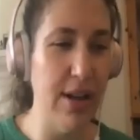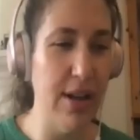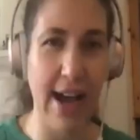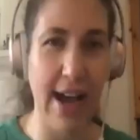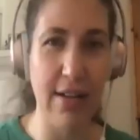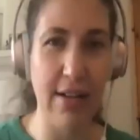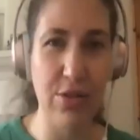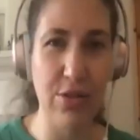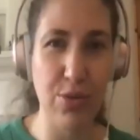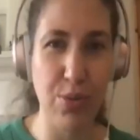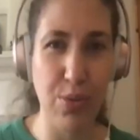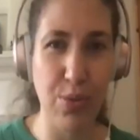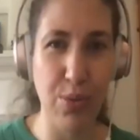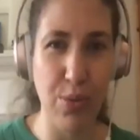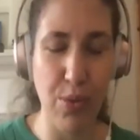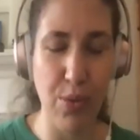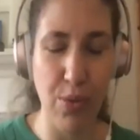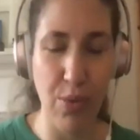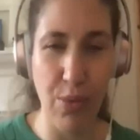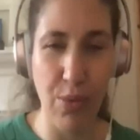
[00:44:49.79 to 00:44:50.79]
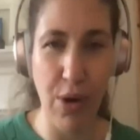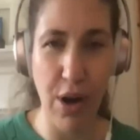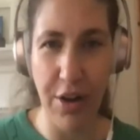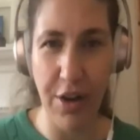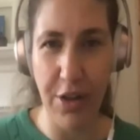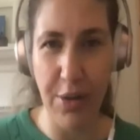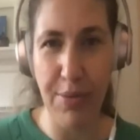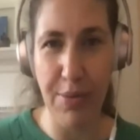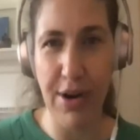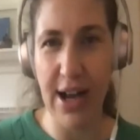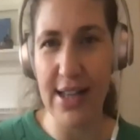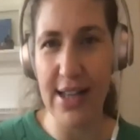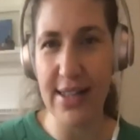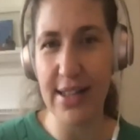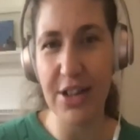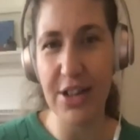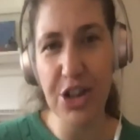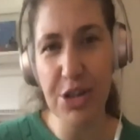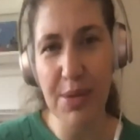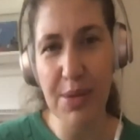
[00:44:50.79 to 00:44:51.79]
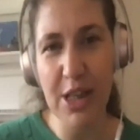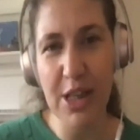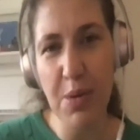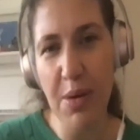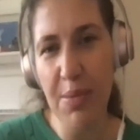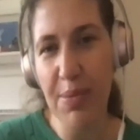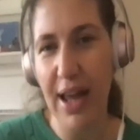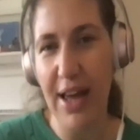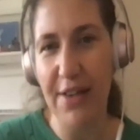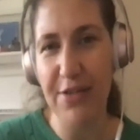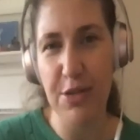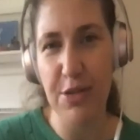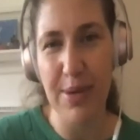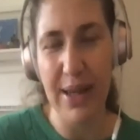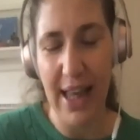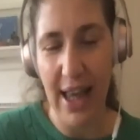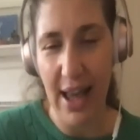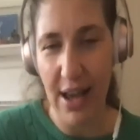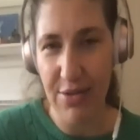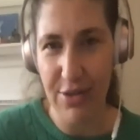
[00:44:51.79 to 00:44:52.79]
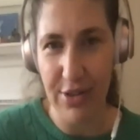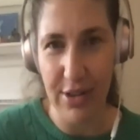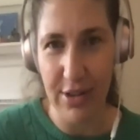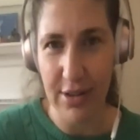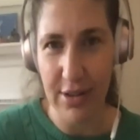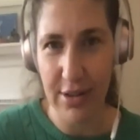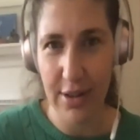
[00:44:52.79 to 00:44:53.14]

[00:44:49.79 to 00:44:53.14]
out what are the prize, it just means people have to be careful.